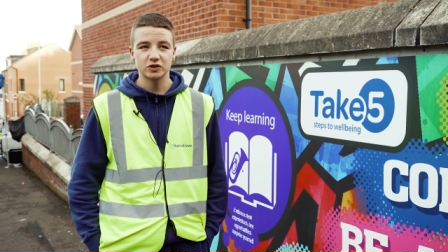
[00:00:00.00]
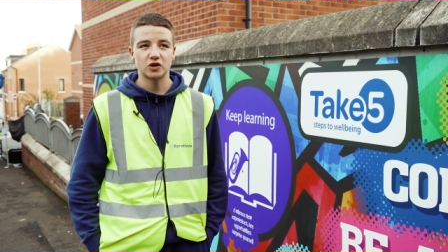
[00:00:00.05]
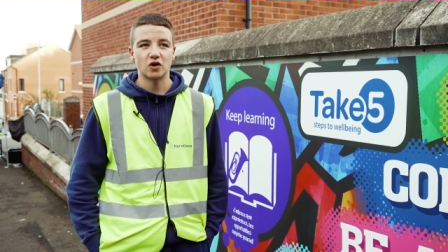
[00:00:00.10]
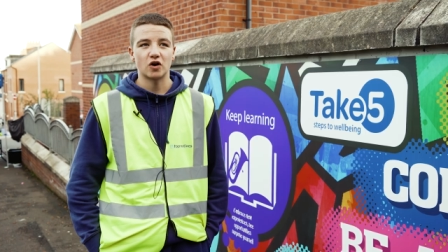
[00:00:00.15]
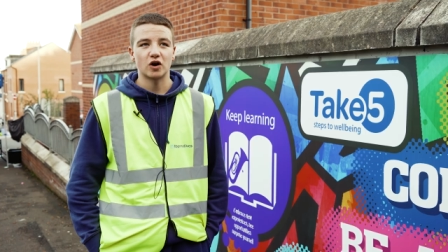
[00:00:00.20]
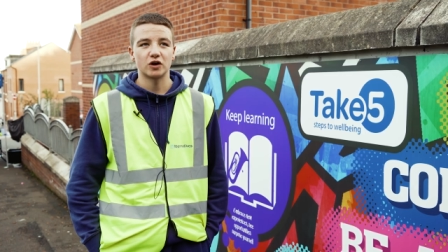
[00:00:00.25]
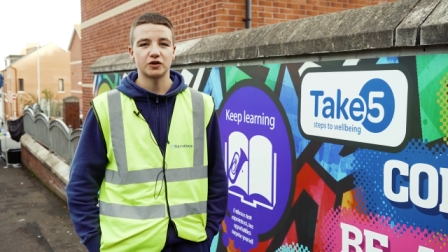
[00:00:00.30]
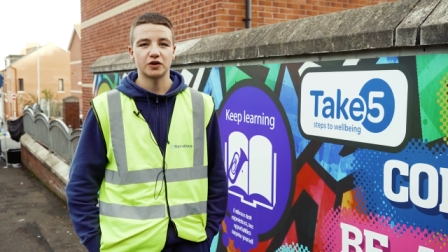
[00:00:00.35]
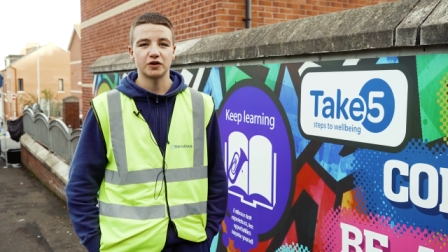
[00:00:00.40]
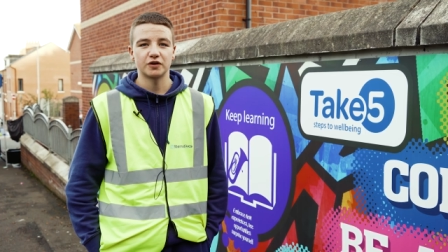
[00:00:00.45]
it's
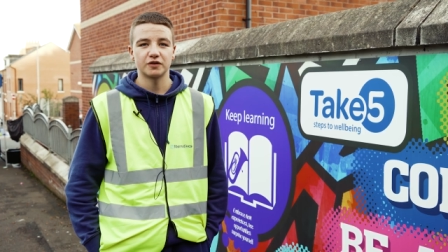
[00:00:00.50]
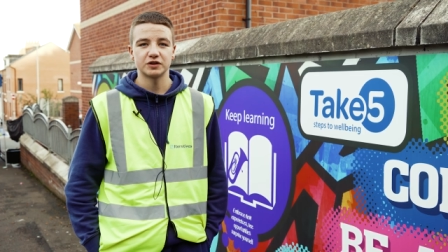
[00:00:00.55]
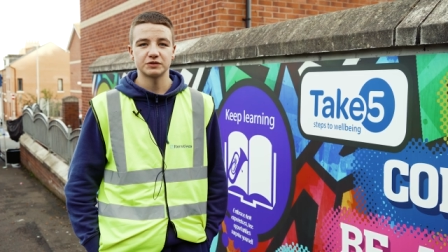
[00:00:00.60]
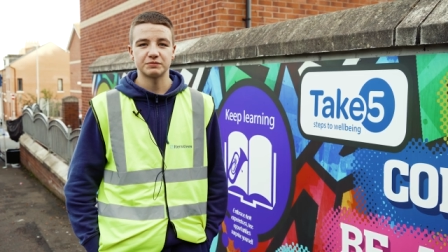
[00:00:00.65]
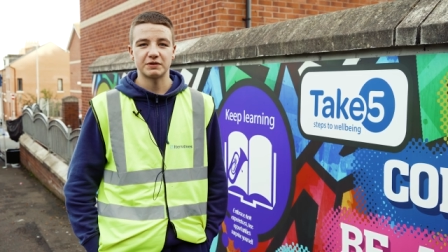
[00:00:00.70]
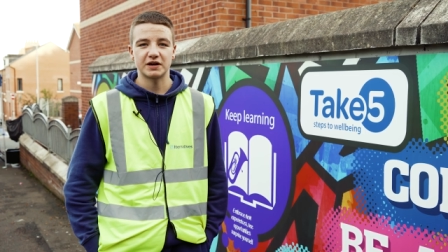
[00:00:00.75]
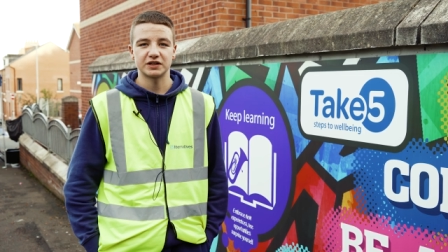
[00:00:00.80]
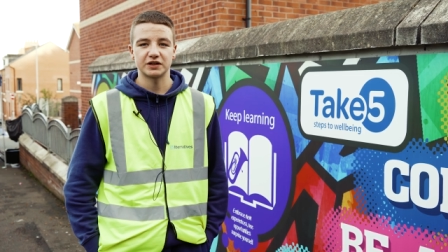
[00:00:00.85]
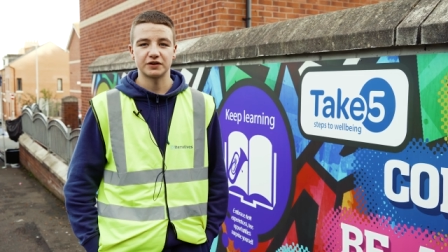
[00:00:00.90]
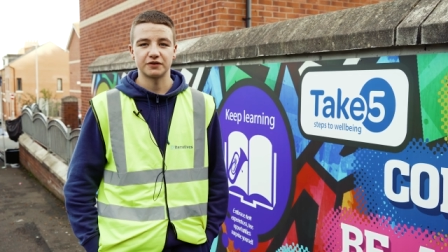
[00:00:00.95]
hard to,
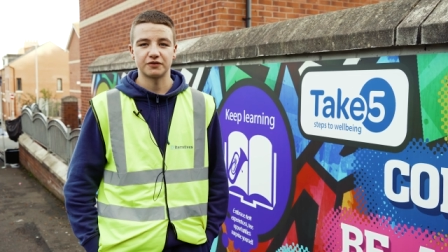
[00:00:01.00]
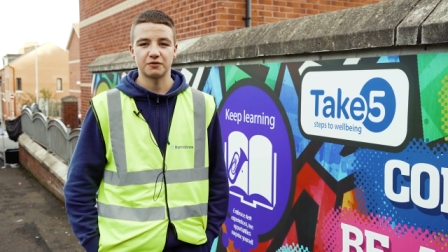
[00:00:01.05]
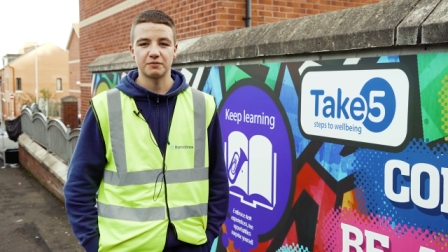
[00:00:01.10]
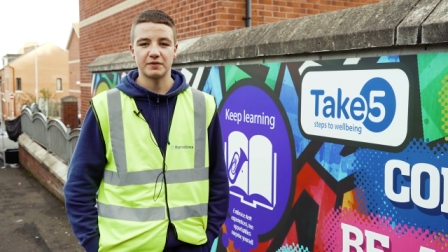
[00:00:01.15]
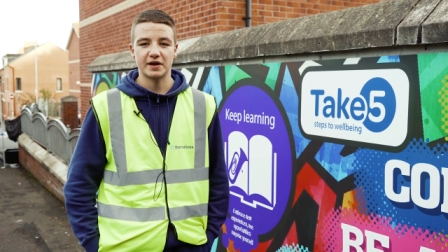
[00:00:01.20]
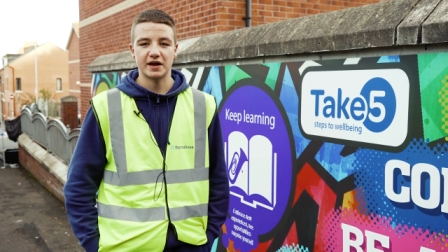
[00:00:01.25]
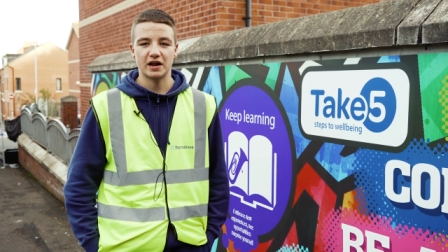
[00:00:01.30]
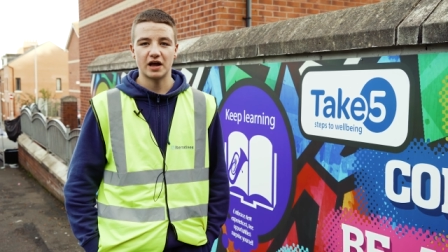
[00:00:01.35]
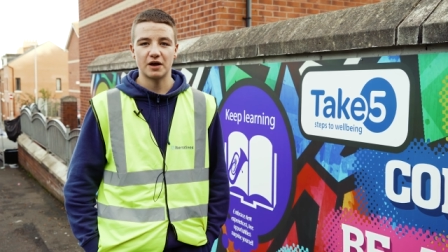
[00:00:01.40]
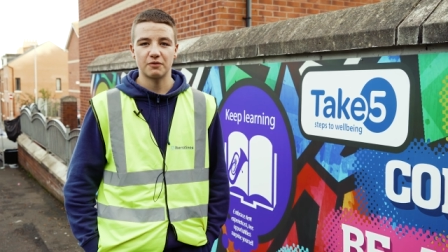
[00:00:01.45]
especially for
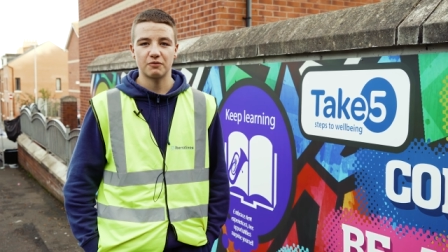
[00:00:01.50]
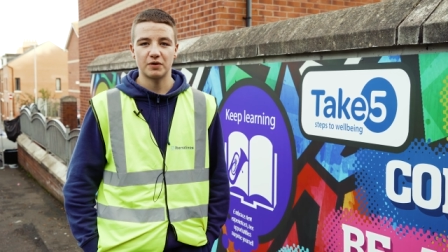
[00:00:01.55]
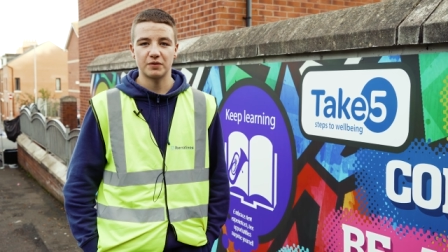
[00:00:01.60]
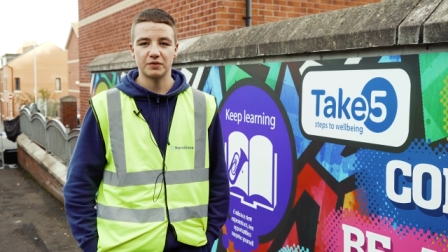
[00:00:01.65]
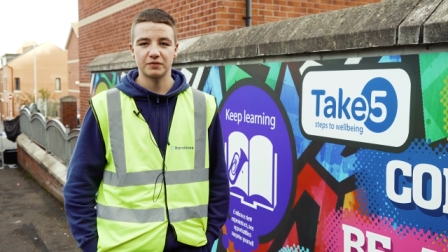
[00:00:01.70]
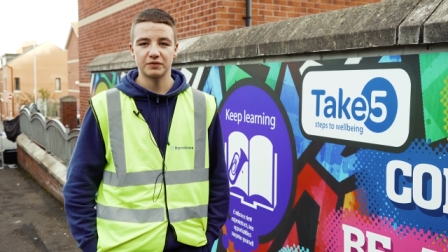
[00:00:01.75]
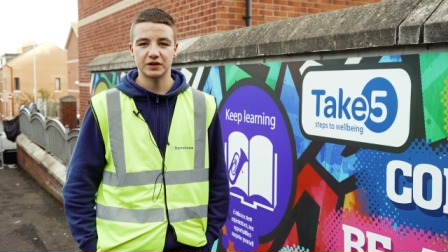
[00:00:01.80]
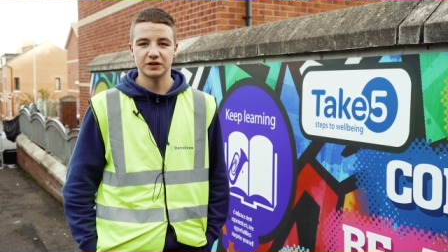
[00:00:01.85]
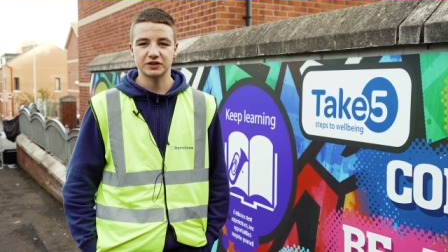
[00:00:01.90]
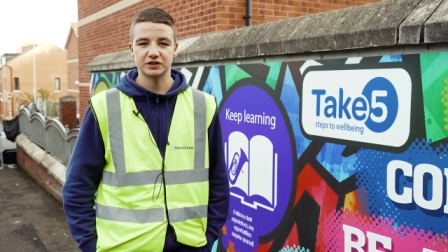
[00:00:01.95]
men and
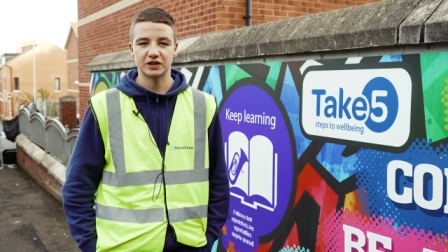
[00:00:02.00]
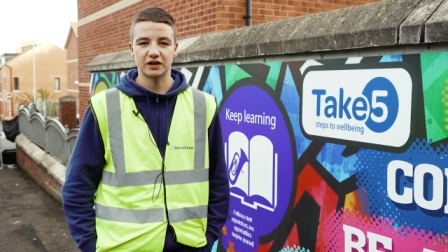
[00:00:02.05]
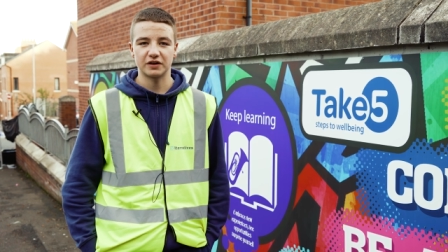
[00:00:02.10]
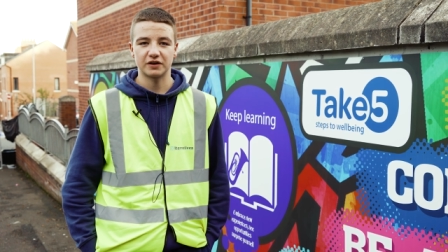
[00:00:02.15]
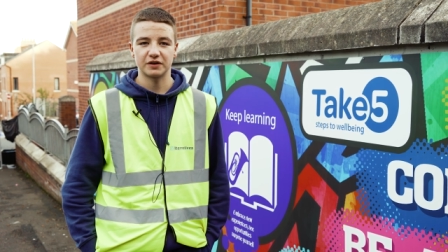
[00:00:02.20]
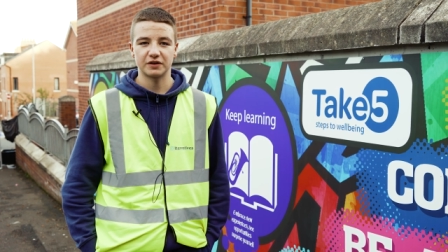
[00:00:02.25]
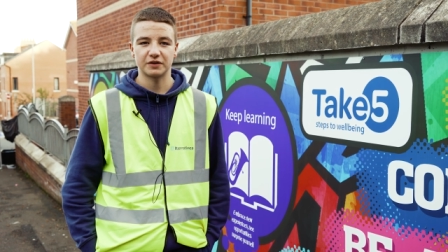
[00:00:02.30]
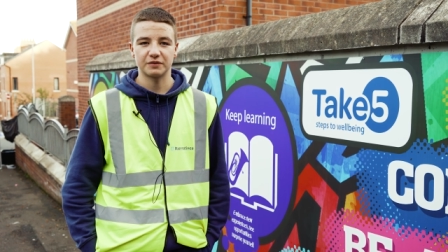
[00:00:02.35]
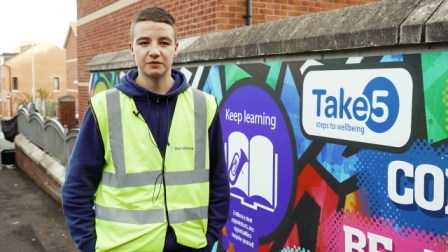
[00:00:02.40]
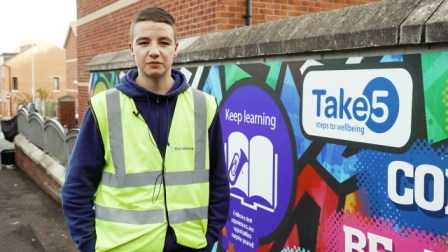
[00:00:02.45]
women. It's not
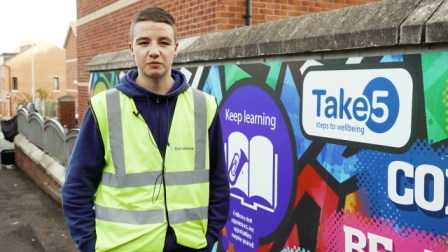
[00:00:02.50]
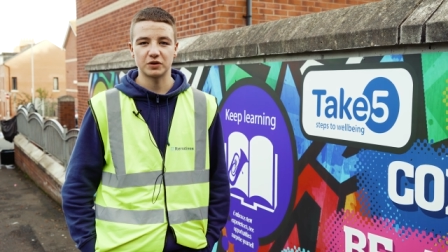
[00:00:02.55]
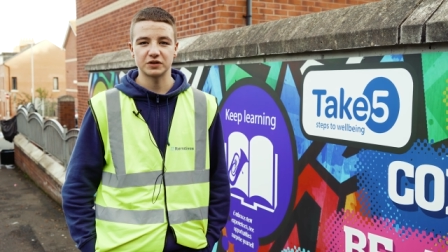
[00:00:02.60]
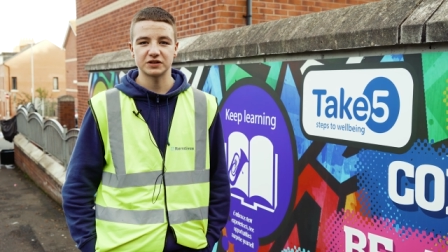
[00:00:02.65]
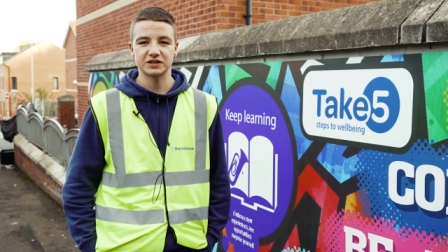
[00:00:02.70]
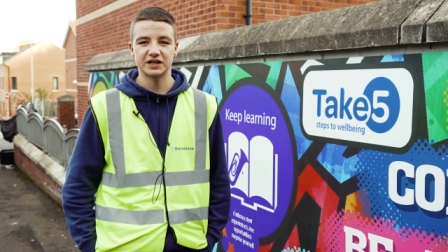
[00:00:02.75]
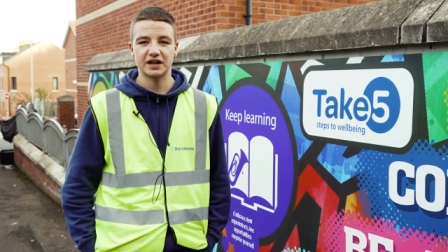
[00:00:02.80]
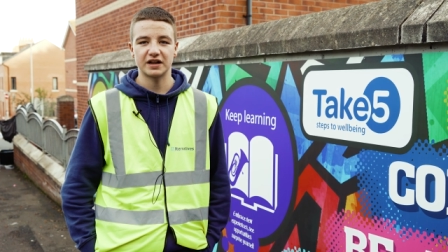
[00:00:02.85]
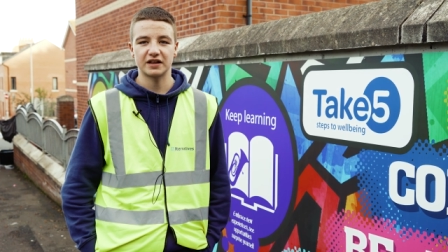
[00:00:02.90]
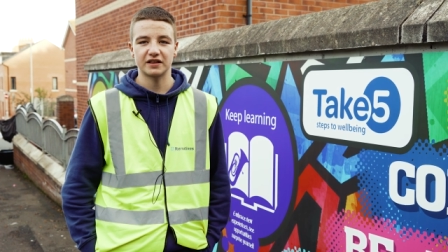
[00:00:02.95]

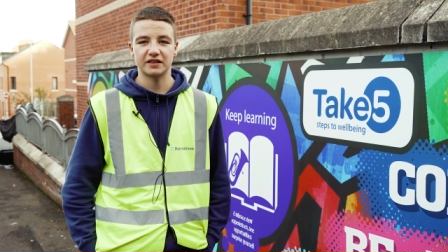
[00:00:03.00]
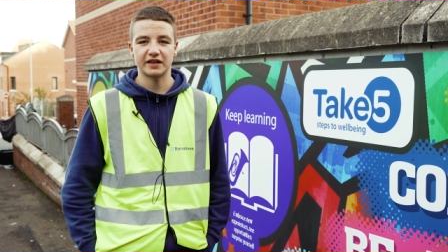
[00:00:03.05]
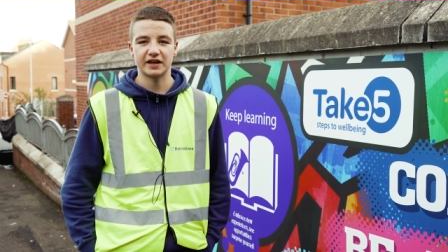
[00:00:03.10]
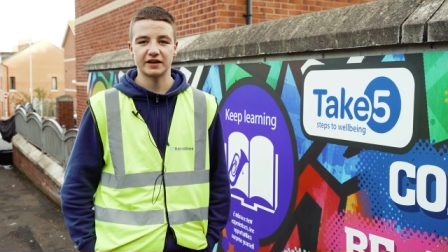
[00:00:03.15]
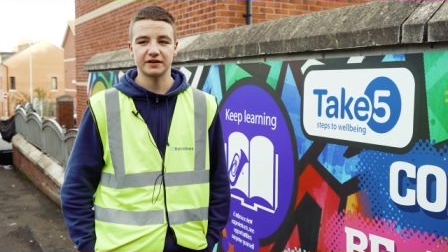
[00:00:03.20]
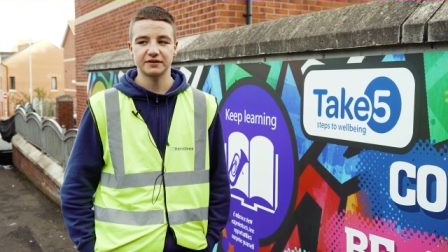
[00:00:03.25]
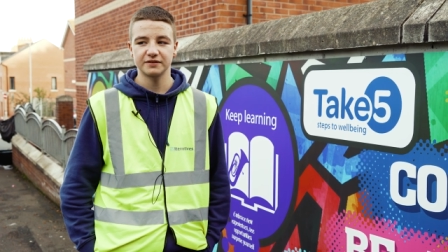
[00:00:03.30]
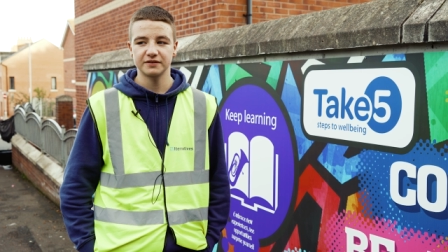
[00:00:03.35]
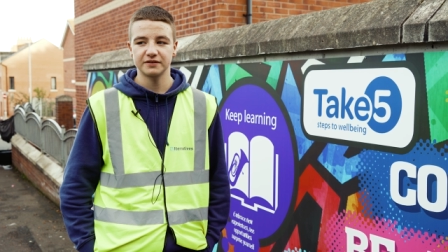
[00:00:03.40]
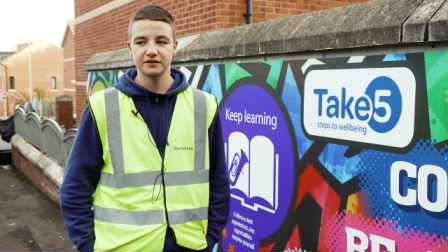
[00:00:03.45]
one-sided
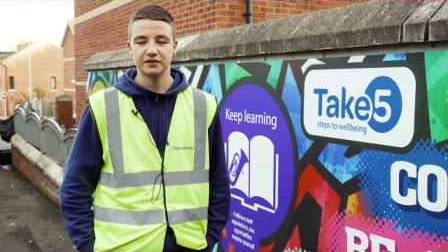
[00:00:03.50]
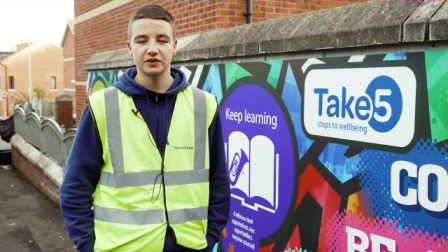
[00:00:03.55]
thing.